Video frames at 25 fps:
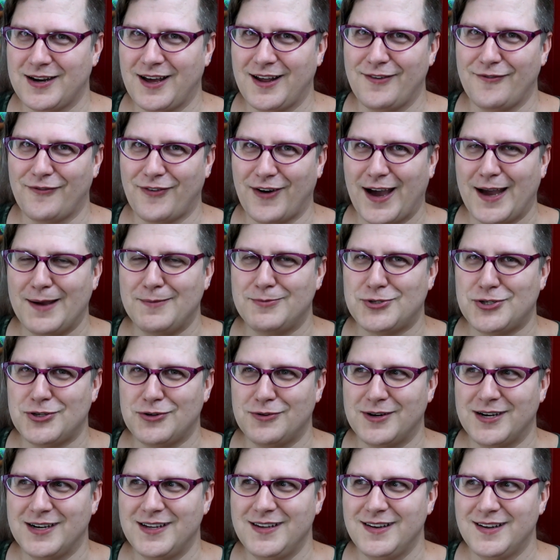None vibe
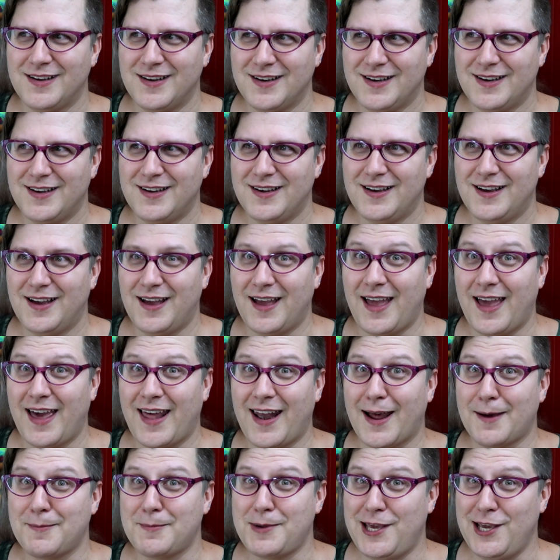to it.
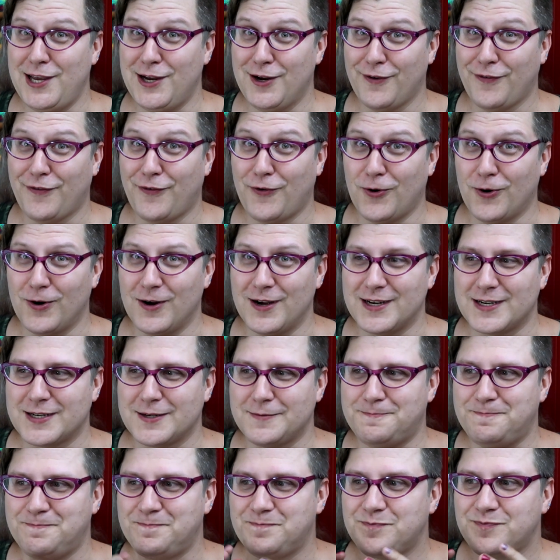And I'm here for it.
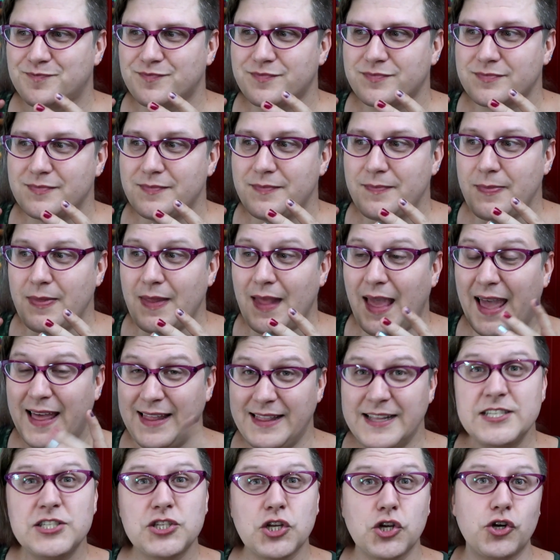And
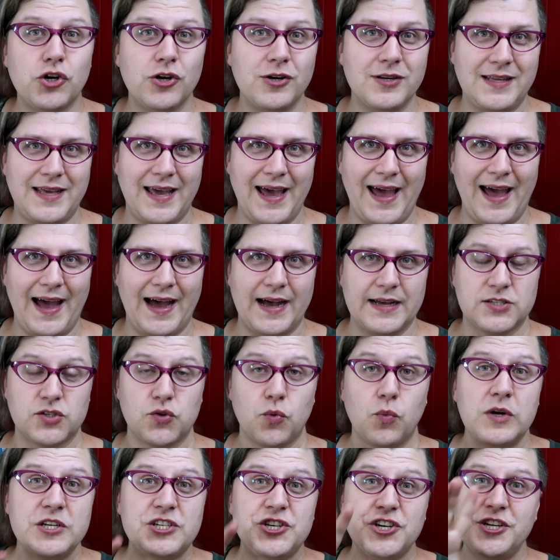this is a good cast,
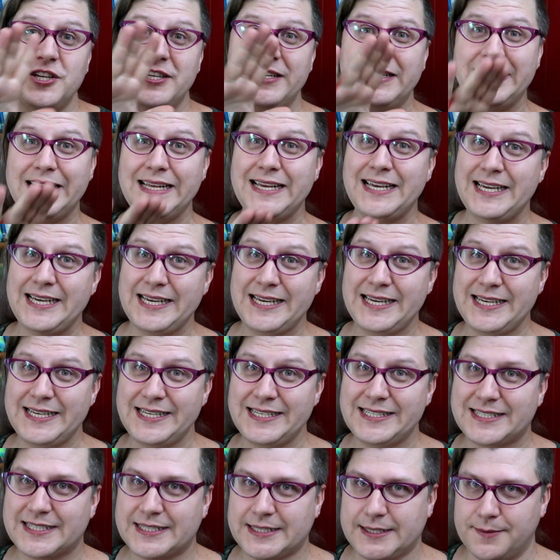which it
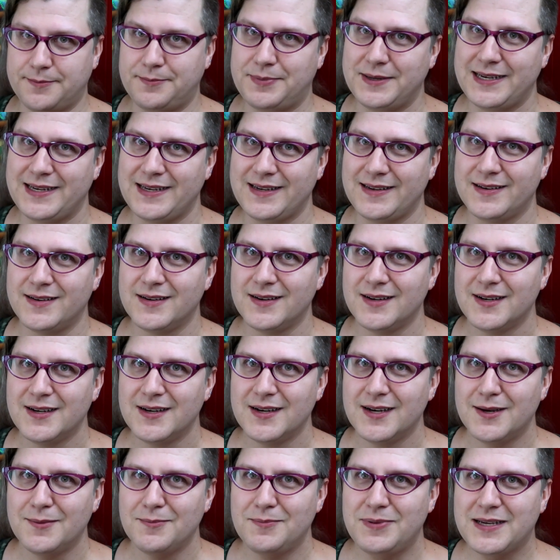needs to be,
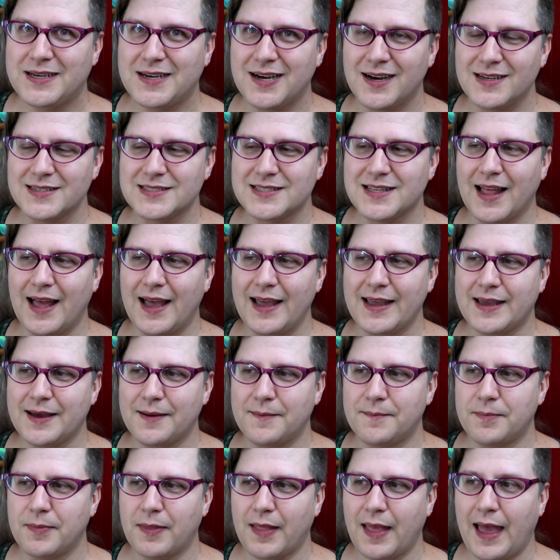because like
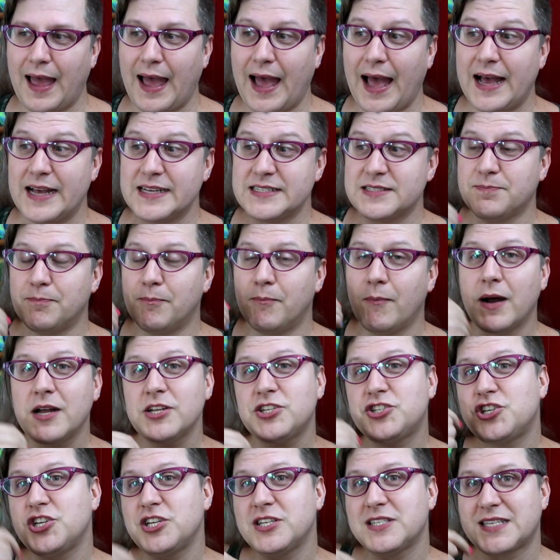as
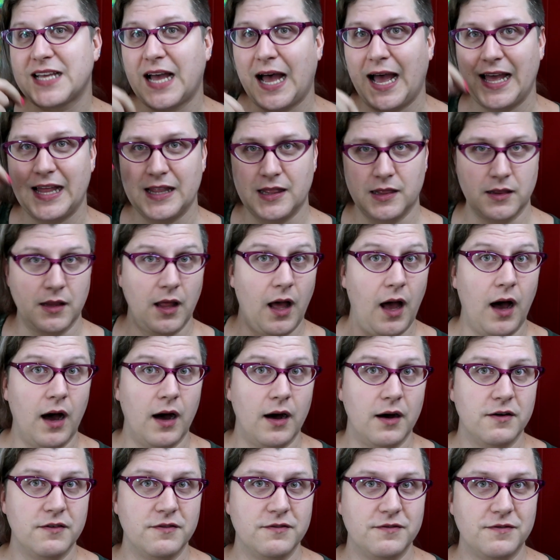much as I
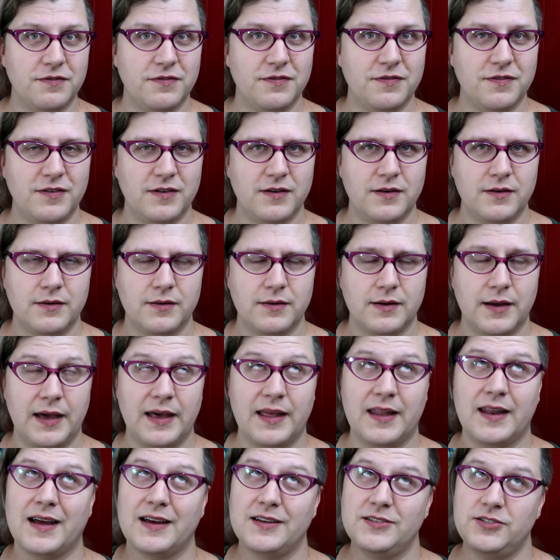love
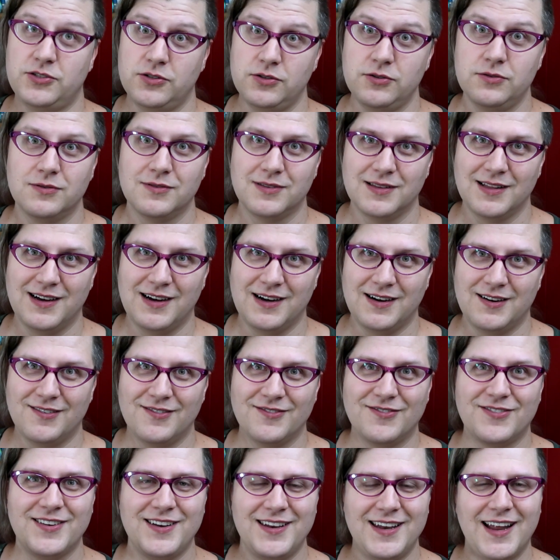and I do
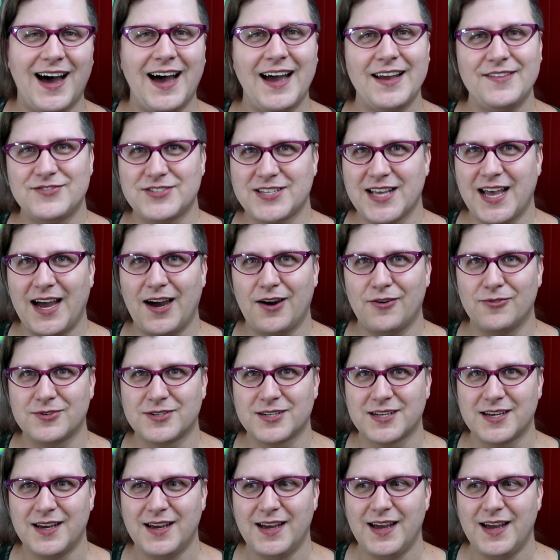love Knives Out,